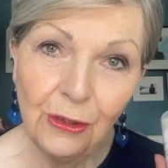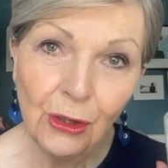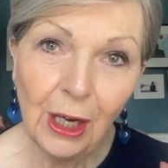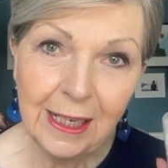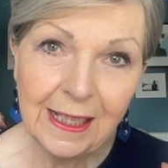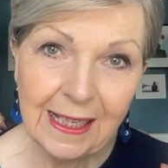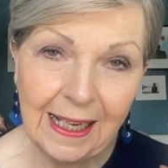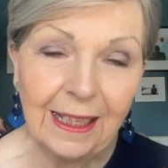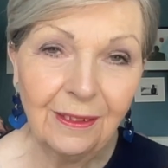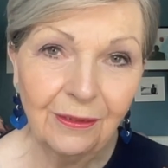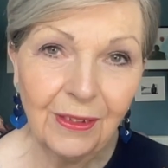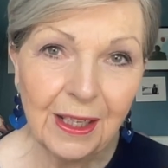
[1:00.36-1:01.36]
dry
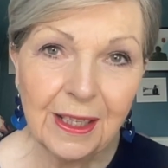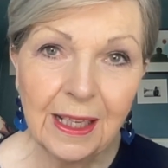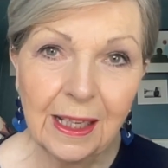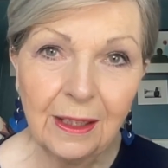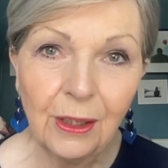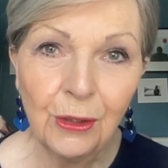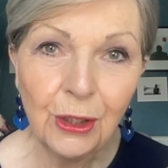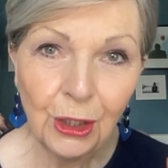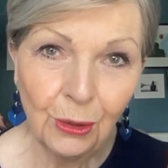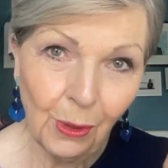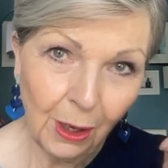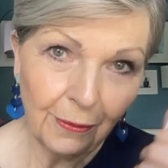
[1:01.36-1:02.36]
skin, first thing that you
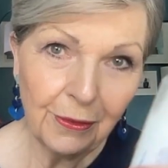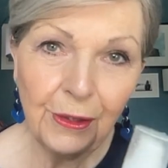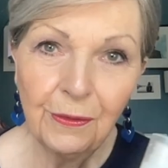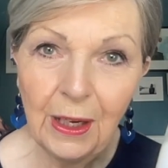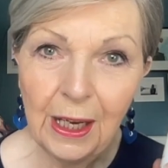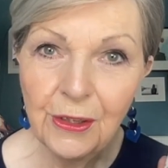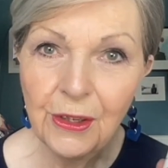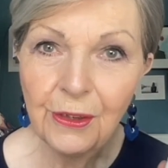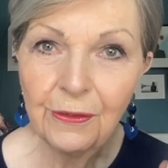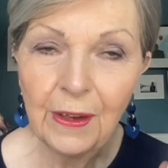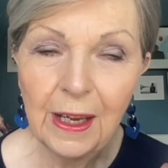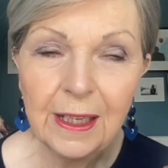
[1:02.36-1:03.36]
do after you've cleansed your
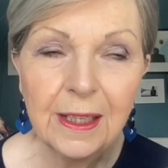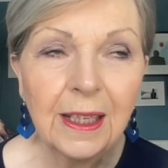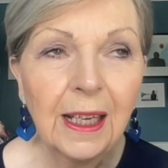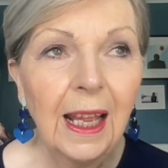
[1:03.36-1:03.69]
face.